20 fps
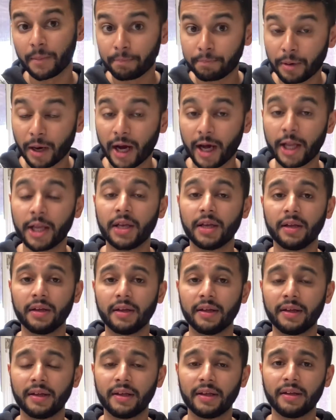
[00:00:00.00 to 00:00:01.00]
But
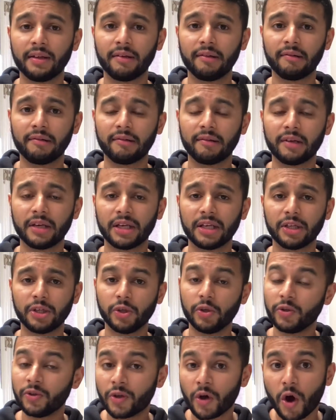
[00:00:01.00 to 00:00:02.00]

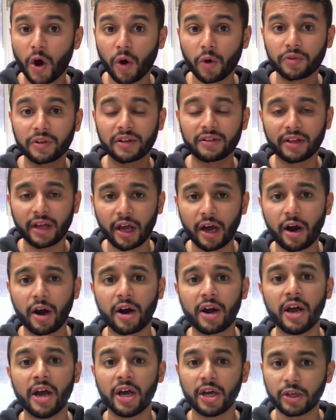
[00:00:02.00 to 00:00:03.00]
you know that they
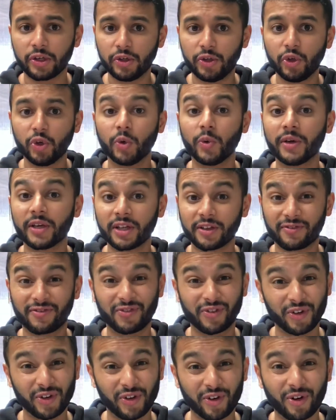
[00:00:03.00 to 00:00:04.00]
are doing it
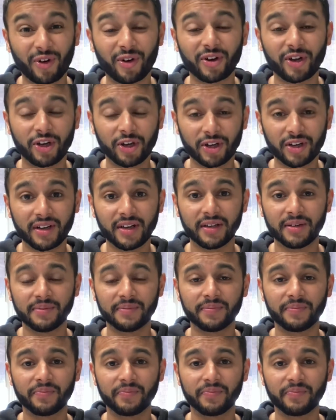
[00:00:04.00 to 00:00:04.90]
for your good.